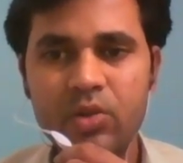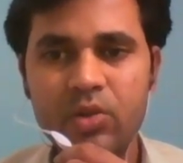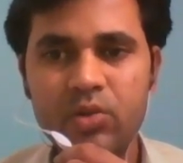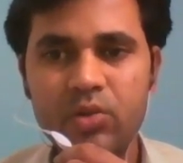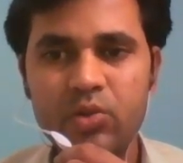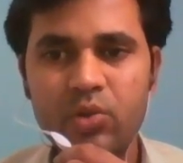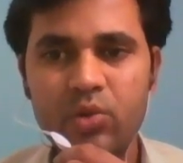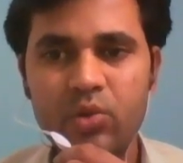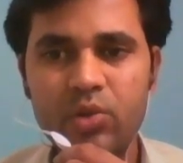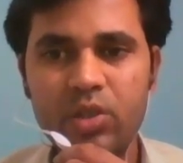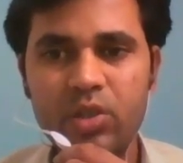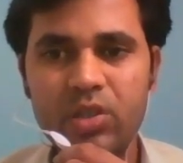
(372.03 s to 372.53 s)

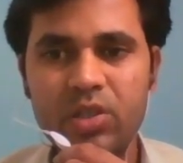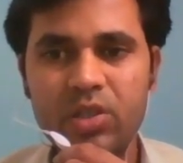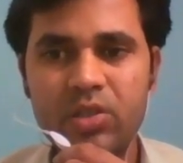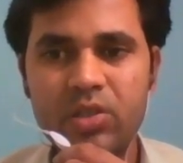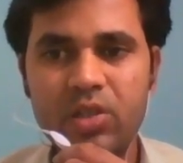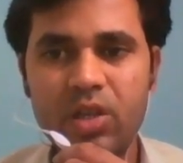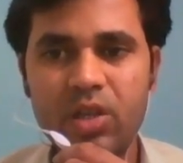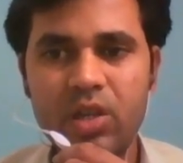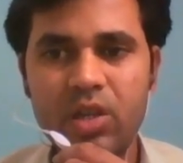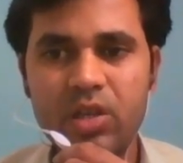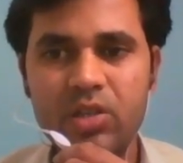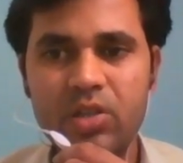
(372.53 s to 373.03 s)
So this
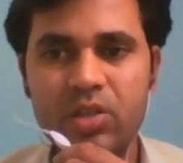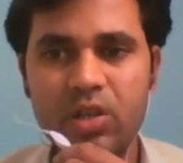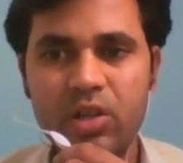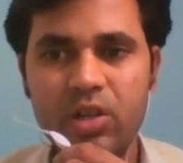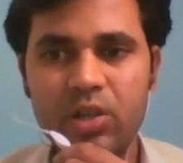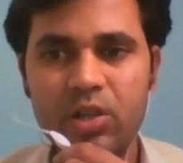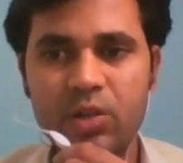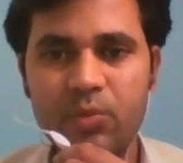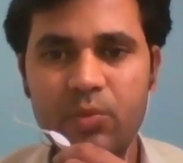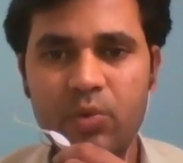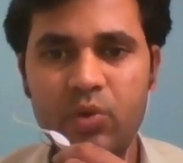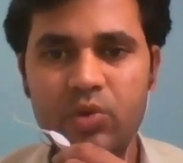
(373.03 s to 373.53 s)
stage
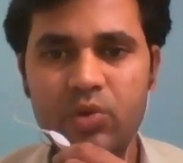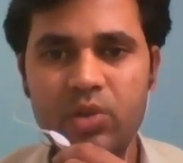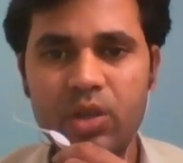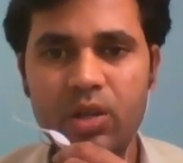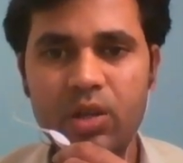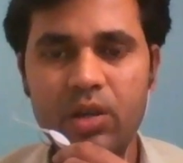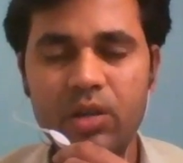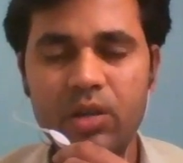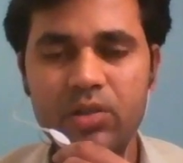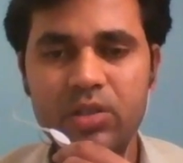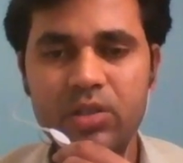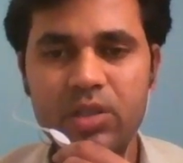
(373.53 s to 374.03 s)
contributes
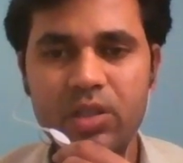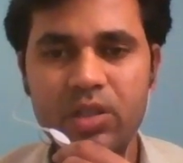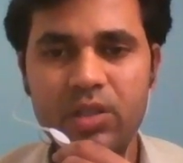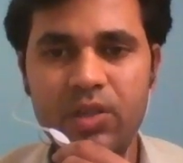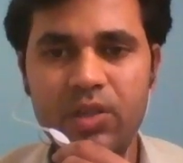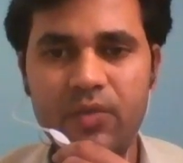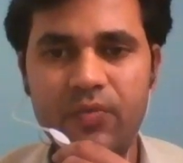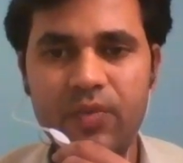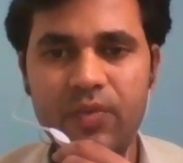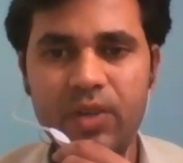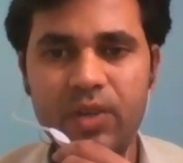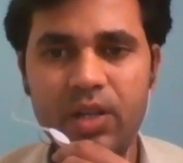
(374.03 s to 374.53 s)
a
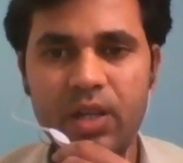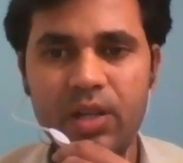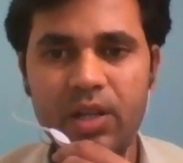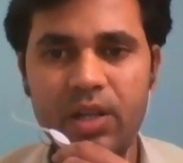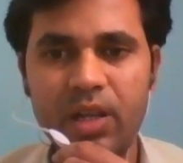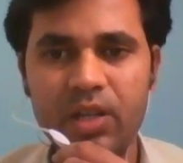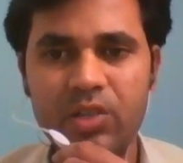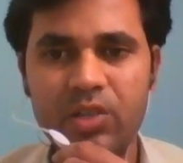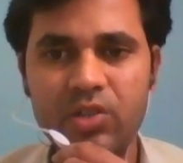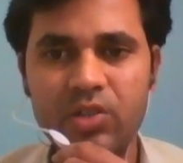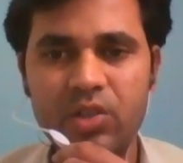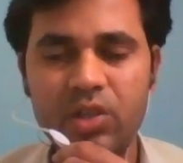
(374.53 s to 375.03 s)
significant
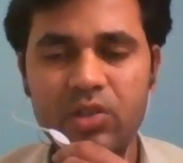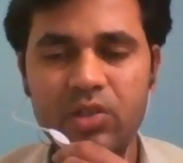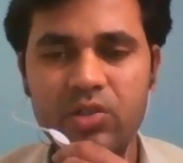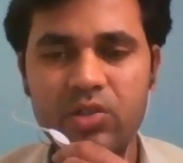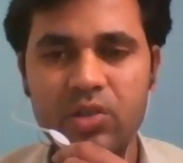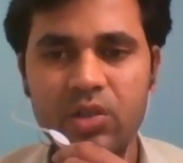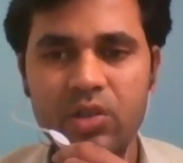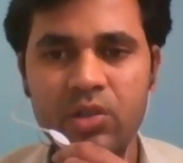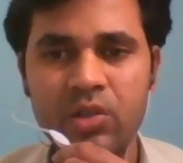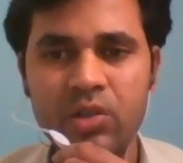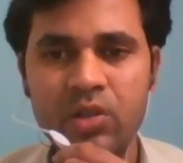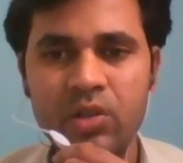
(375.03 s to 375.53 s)

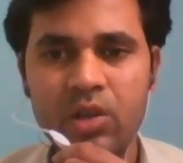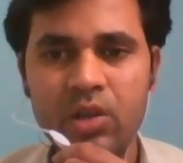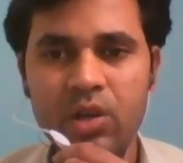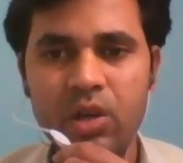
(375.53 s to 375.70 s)
extraction